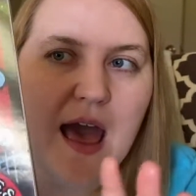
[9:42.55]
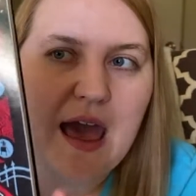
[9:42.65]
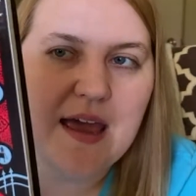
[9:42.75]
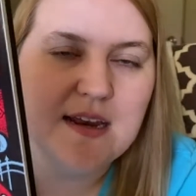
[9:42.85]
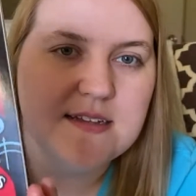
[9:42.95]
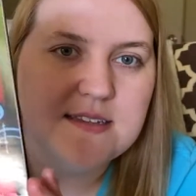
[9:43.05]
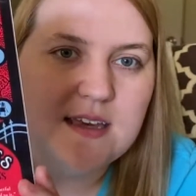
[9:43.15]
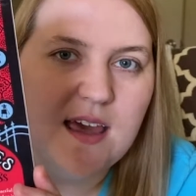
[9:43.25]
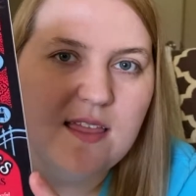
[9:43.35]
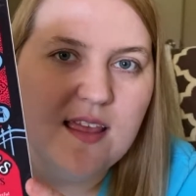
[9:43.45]
and
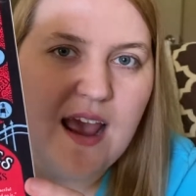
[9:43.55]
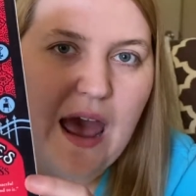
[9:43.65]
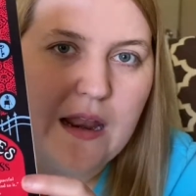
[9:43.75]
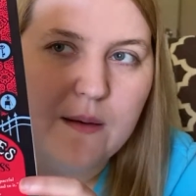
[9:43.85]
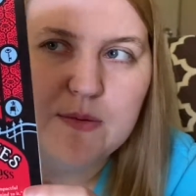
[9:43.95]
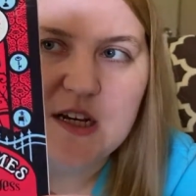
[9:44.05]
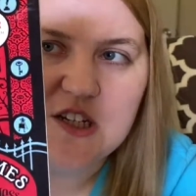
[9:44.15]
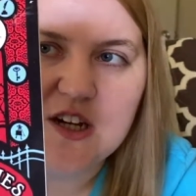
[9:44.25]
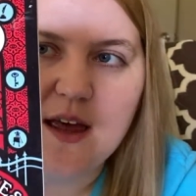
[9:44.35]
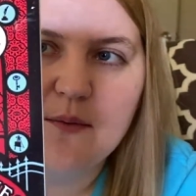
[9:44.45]
see the
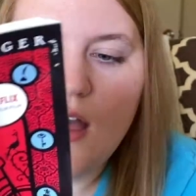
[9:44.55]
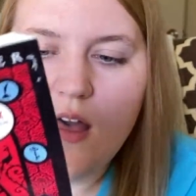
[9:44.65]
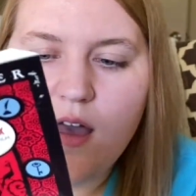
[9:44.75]
adaptation?